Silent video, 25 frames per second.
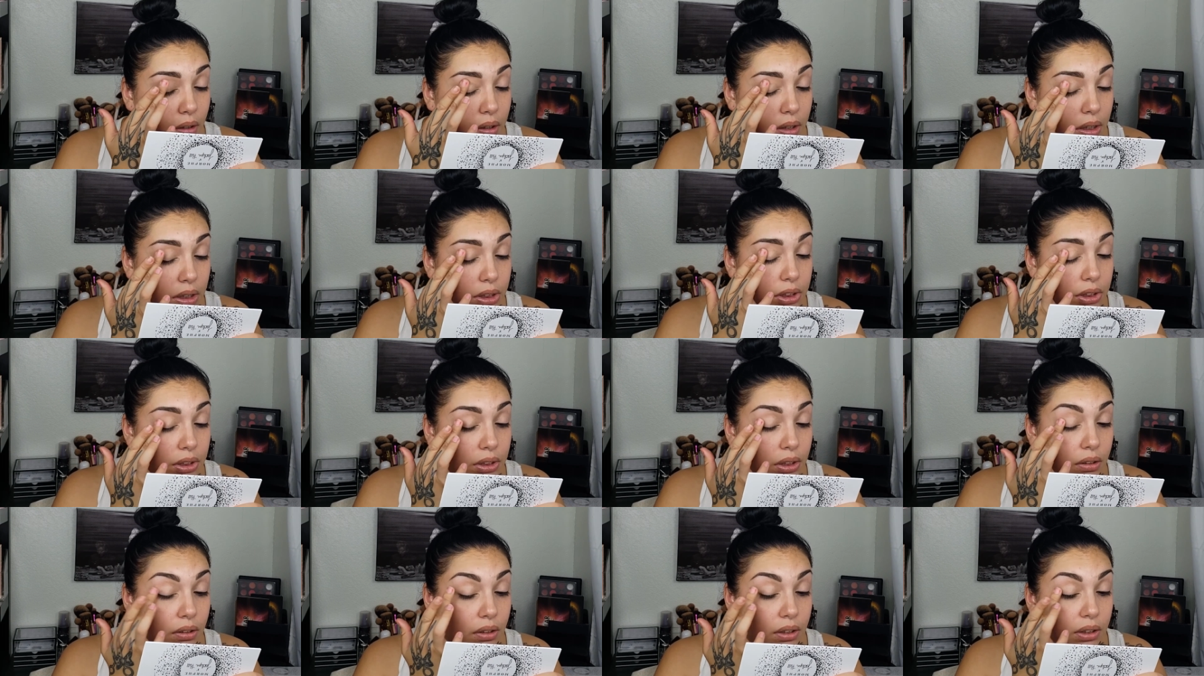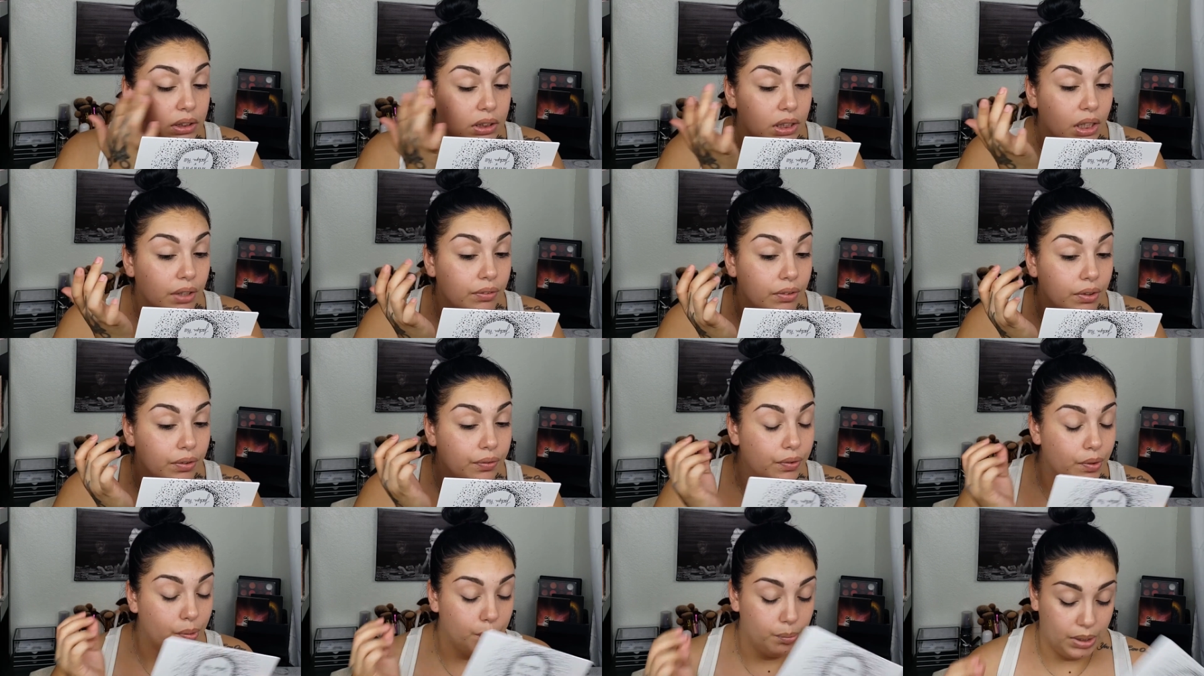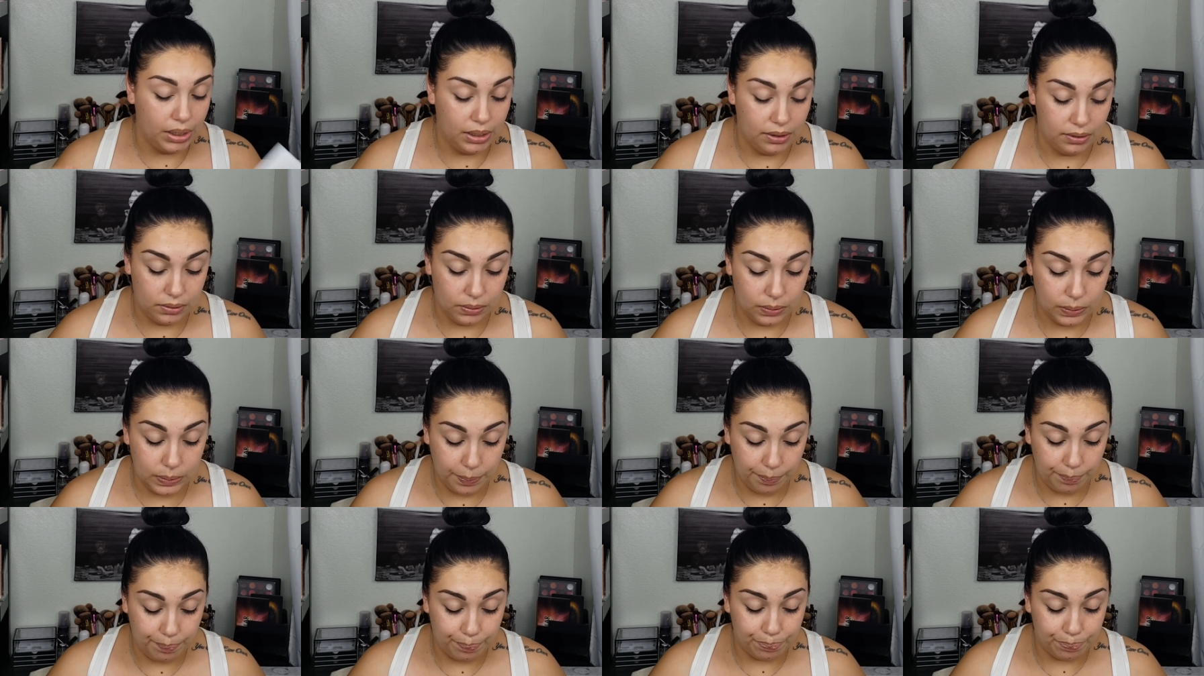see, let's give it a few minutes.